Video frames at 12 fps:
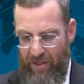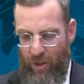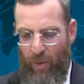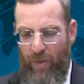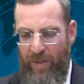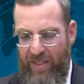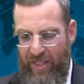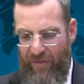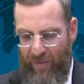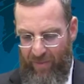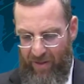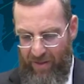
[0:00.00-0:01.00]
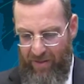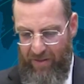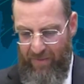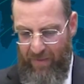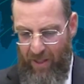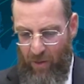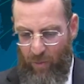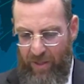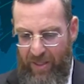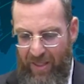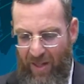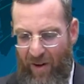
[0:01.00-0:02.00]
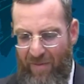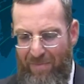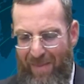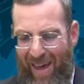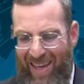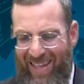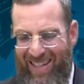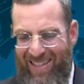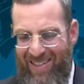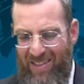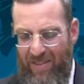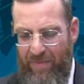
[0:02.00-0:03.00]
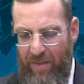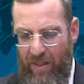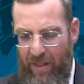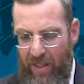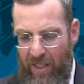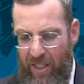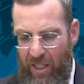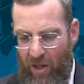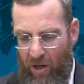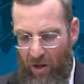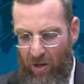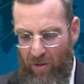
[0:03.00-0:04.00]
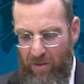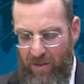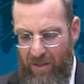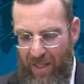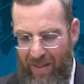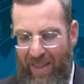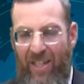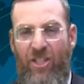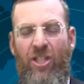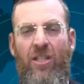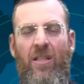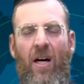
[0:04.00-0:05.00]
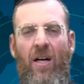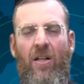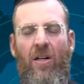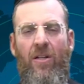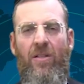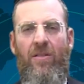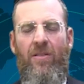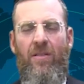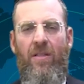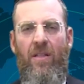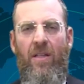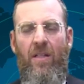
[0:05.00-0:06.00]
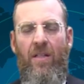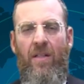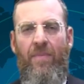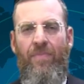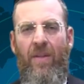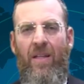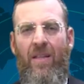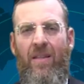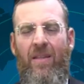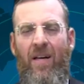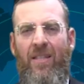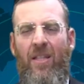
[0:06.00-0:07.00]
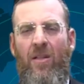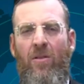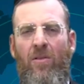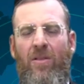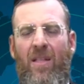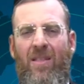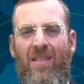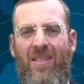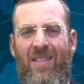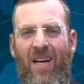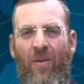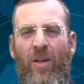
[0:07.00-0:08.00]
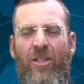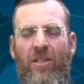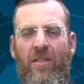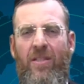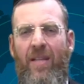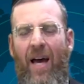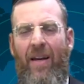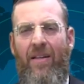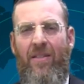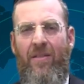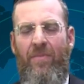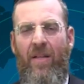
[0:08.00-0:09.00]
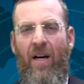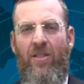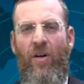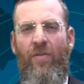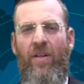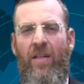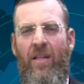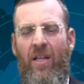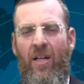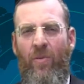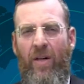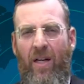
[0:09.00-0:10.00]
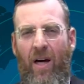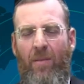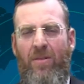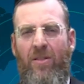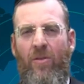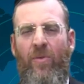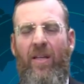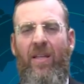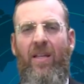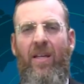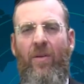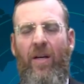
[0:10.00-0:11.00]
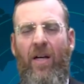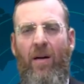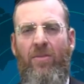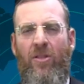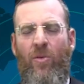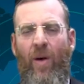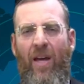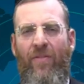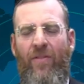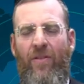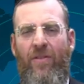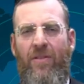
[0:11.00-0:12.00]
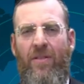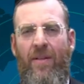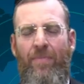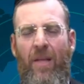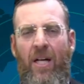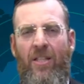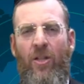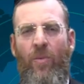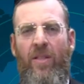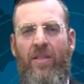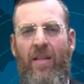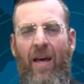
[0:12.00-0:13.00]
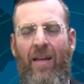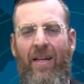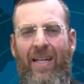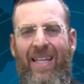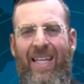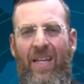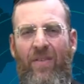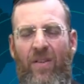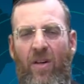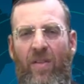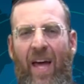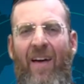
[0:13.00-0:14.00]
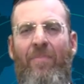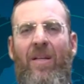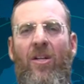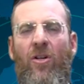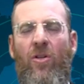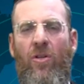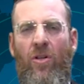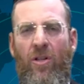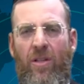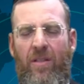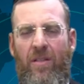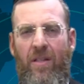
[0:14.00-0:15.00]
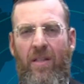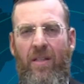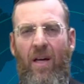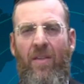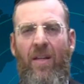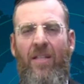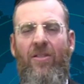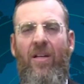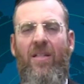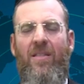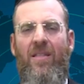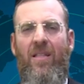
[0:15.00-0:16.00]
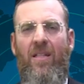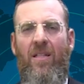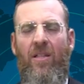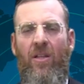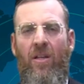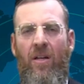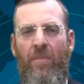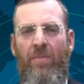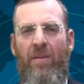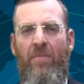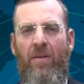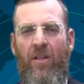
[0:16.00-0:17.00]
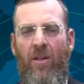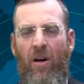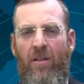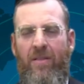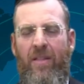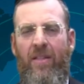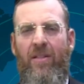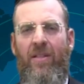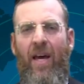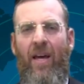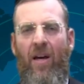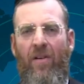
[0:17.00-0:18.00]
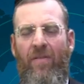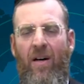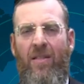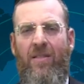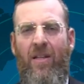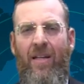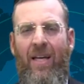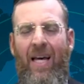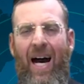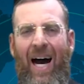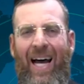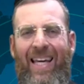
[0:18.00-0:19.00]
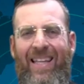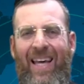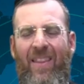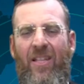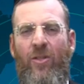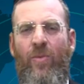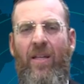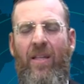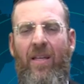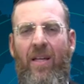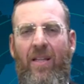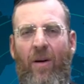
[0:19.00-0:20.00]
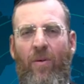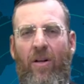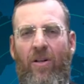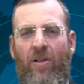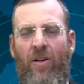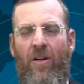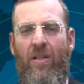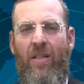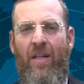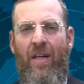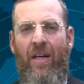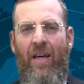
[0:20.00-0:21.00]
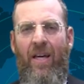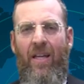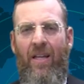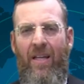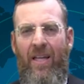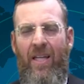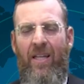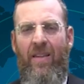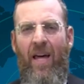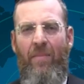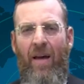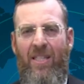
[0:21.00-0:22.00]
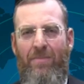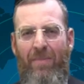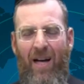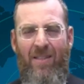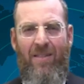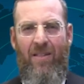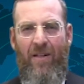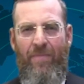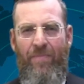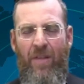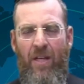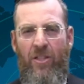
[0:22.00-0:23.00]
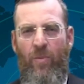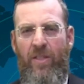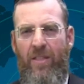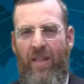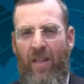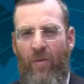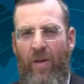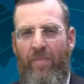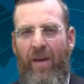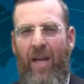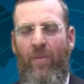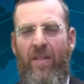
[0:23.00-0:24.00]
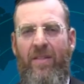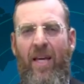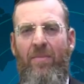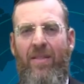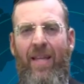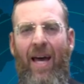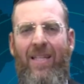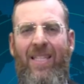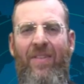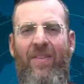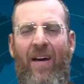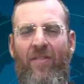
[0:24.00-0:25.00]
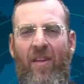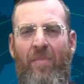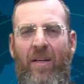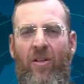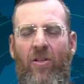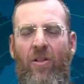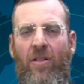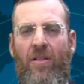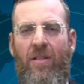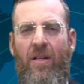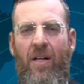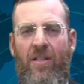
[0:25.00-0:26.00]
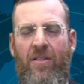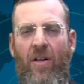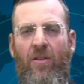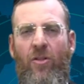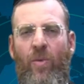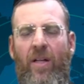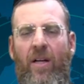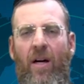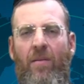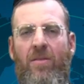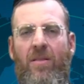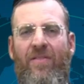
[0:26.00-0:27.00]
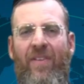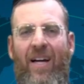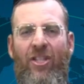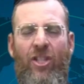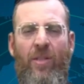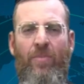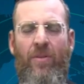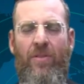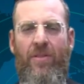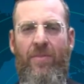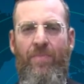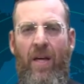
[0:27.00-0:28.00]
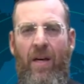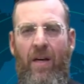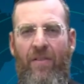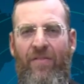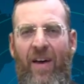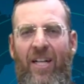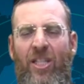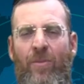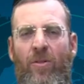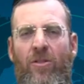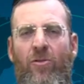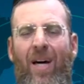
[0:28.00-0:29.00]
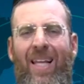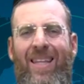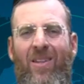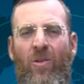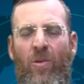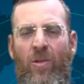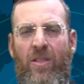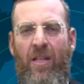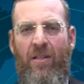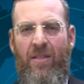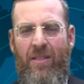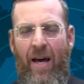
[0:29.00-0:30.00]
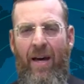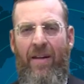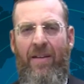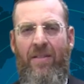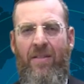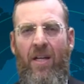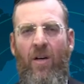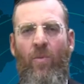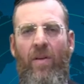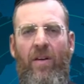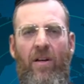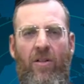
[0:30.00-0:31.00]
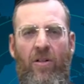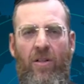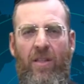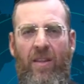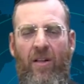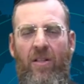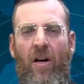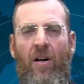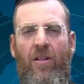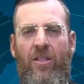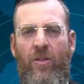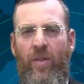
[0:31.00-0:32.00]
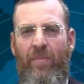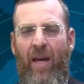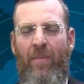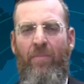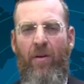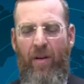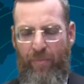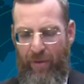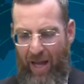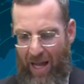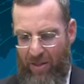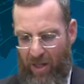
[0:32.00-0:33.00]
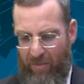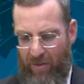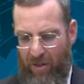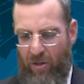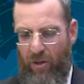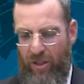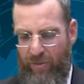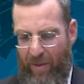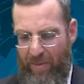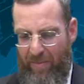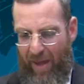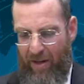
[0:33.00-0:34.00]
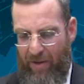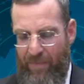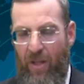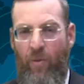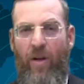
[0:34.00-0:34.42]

So what do we see from this? We see that Rav Meir, he holds that shlokos, doesn't lose its original status because over here, when it comes to rikik, when it comes to wafers, so we say even though they have been cooked, nonetheless you can still be yoitze yudei chavosoi ayidei these rikik that were cooked in eating them as matzah. So we see that they remain with the same status even after they've been cooked. So too when it comes to vegetables. Vegetables do not lose their status when they're cooked and they'll also remain bori priya adama according to Rabbi Meir.